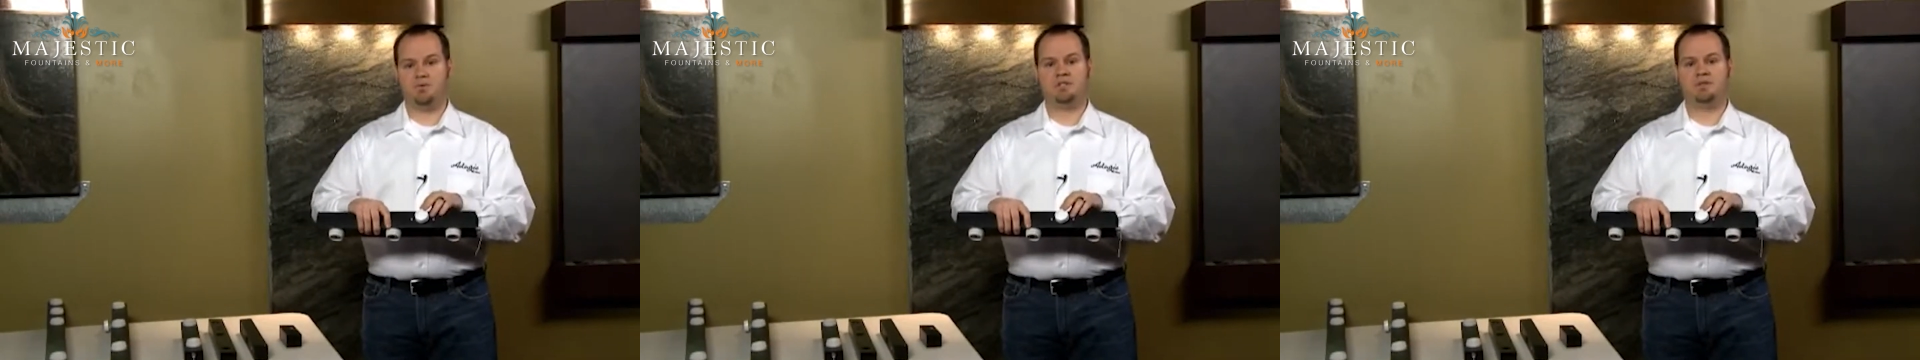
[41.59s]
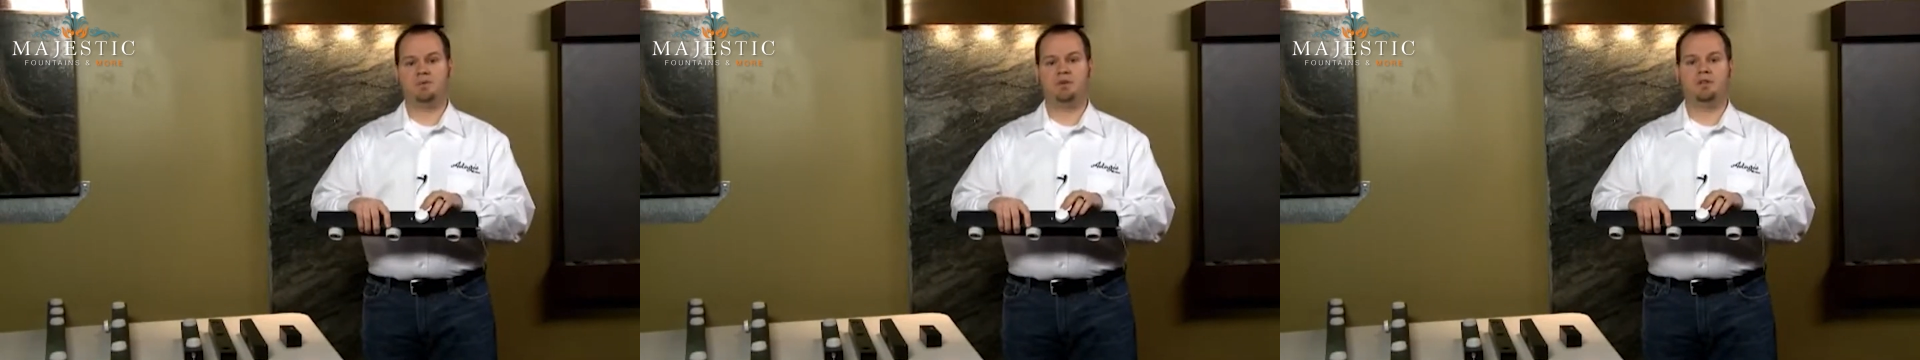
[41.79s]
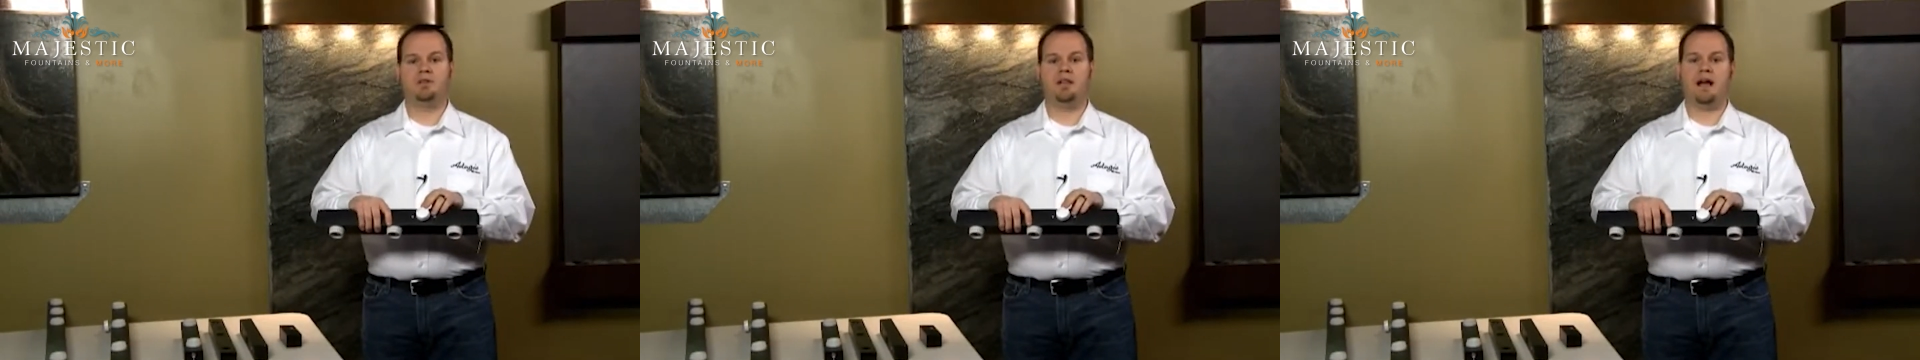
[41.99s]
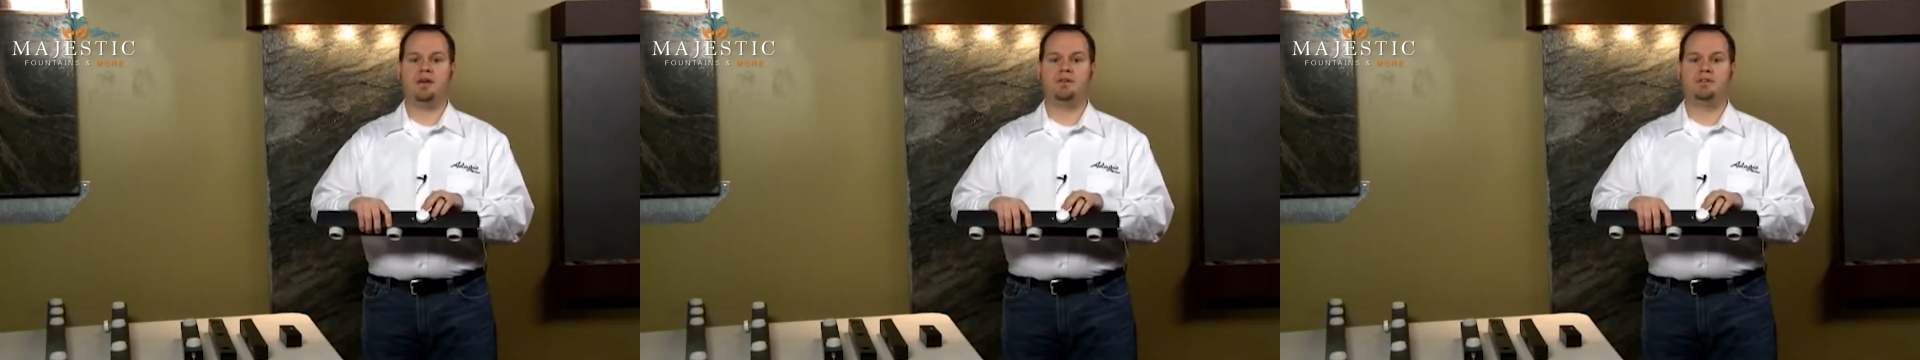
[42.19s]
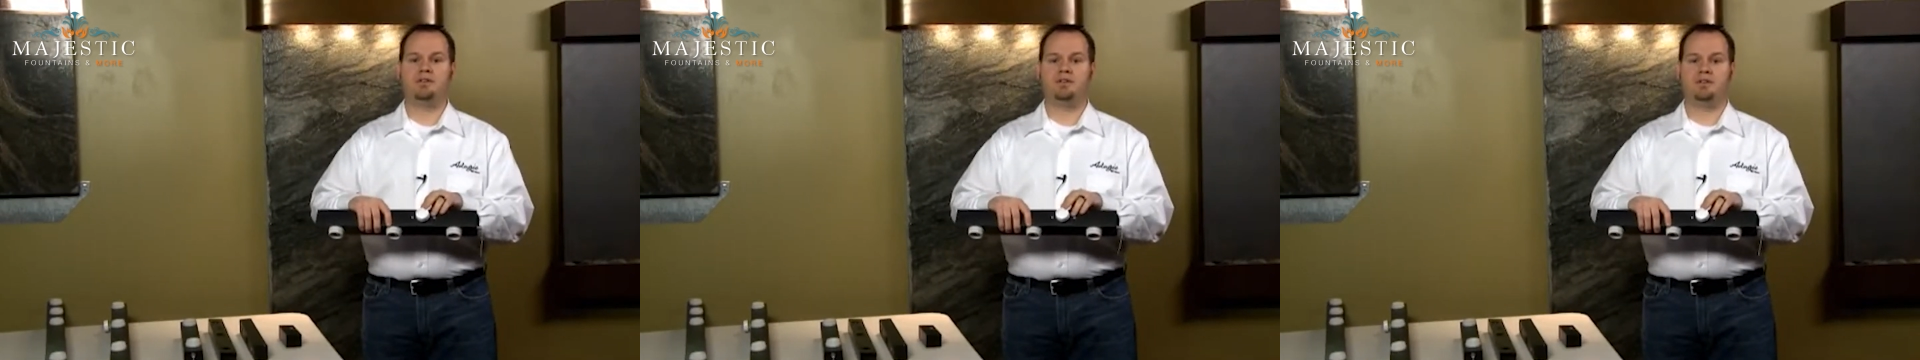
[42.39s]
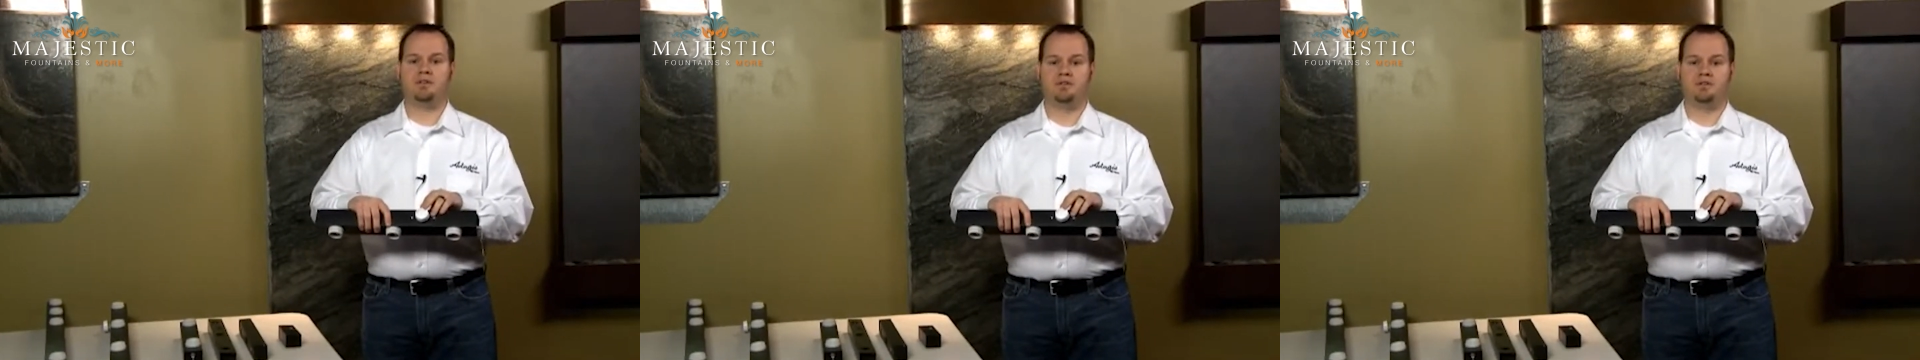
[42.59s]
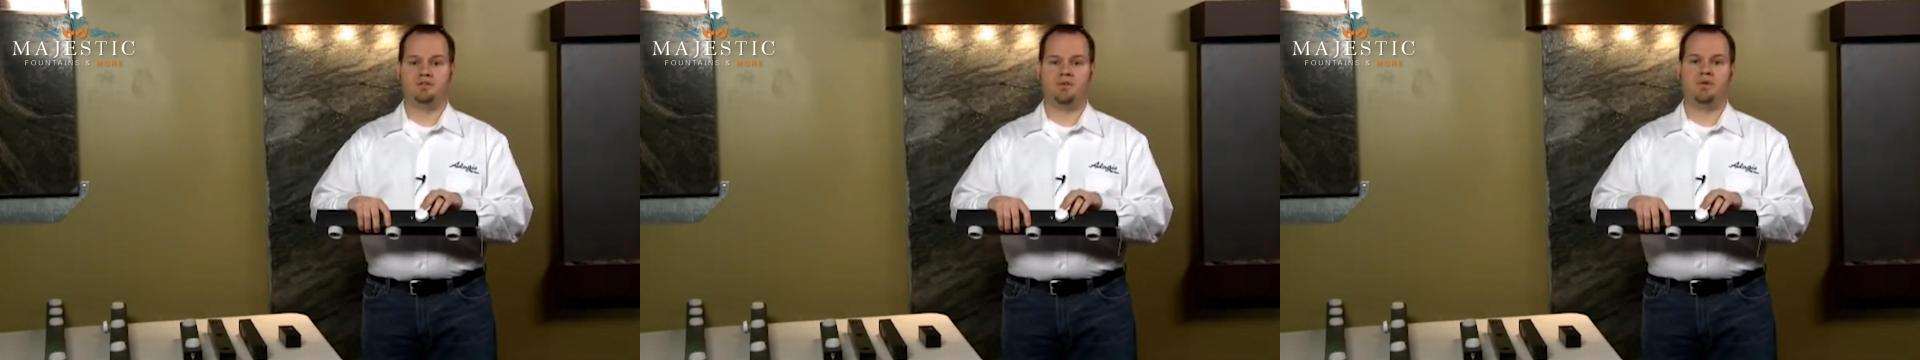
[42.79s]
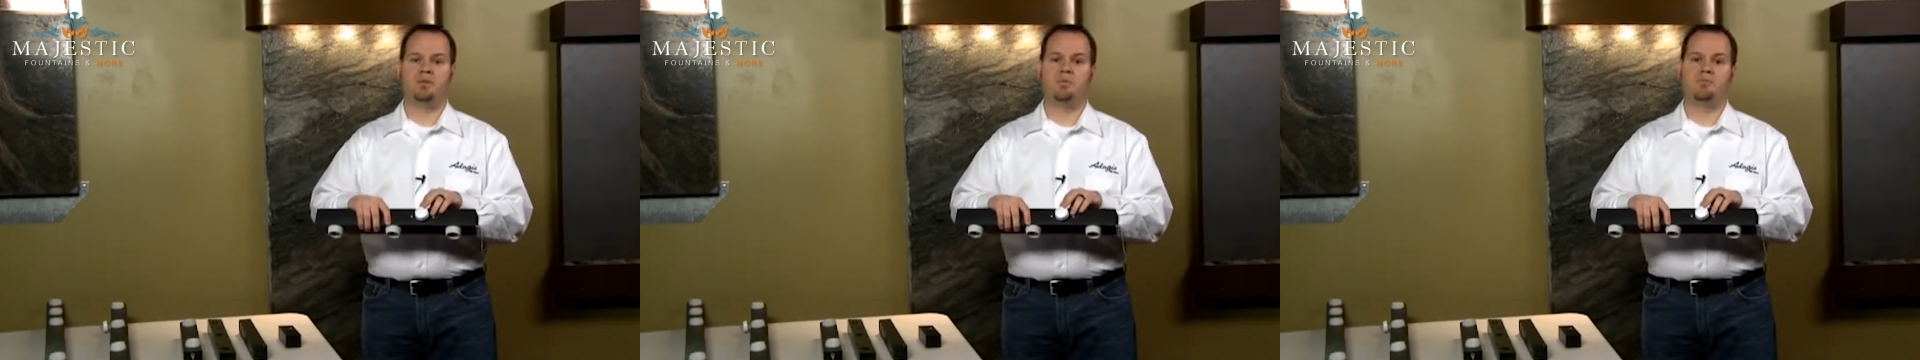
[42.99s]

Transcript: which will allow you to control the